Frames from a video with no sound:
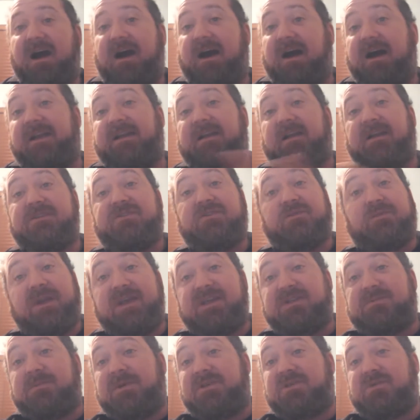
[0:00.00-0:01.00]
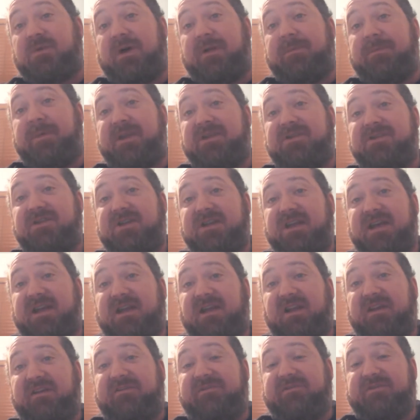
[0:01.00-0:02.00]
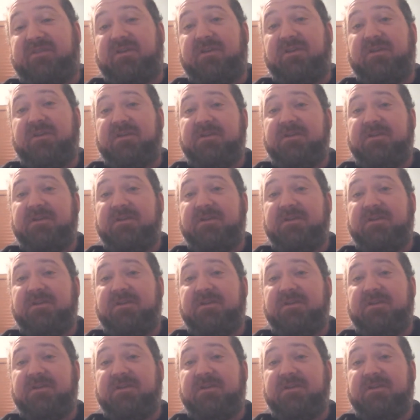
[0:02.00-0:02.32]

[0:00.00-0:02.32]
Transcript: I'd like to raise my squat, bench, and deadlift,